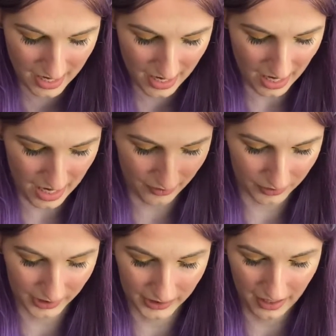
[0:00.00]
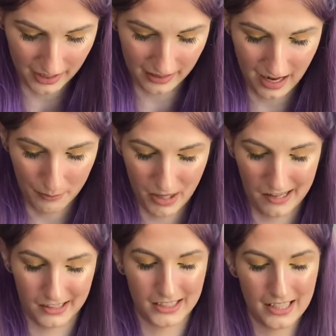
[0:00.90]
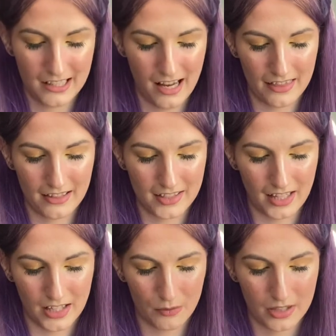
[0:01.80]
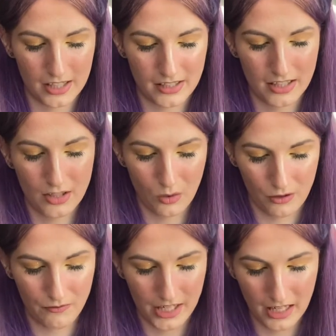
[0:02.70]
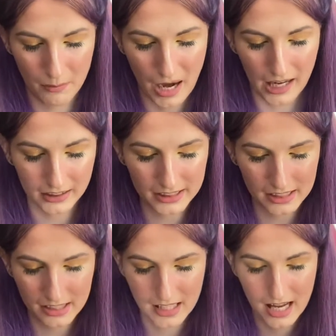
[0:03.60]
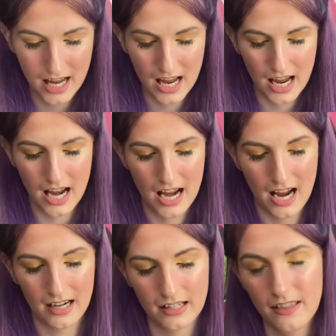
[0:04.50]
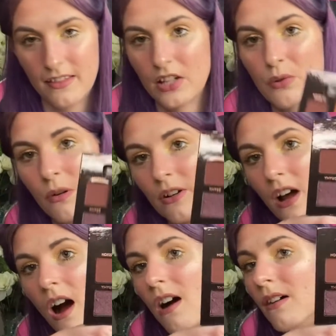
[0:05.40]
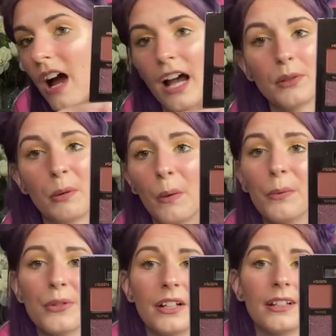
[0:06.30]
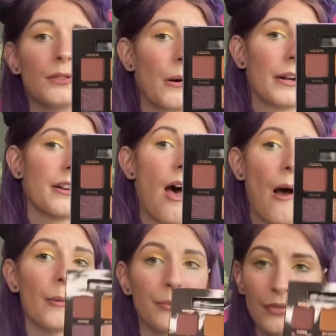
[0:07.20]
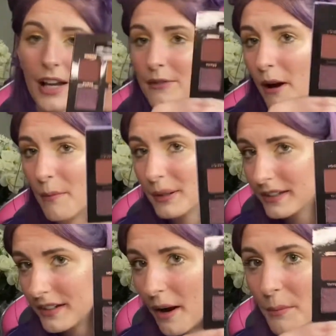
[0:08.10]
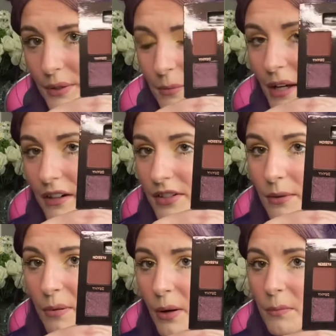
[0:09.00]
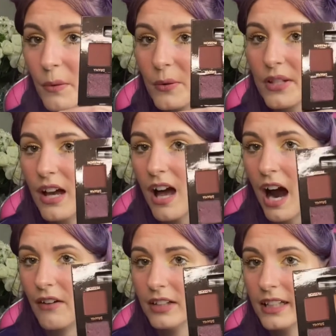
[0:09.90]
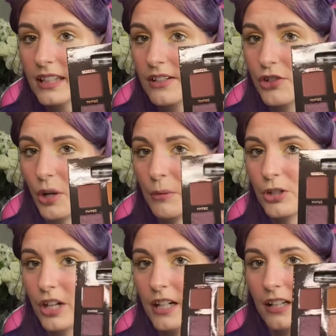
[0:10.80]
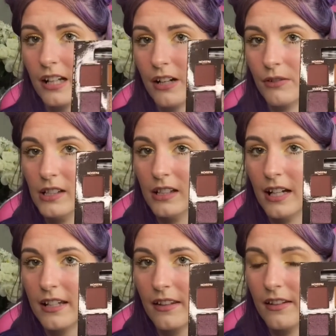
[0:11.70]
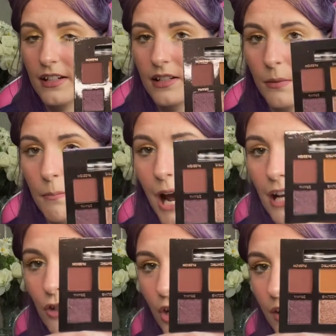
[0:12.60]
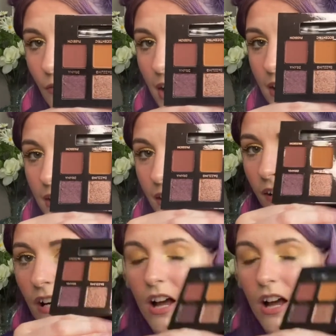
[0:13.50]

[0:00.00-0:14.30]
I really like that palette. This next one is the Norvina palette, and this one has purples in it. You already know. That's why I picked it up, is because of the purples. I really like this shimmer shade, and then I really like this matte shade right here.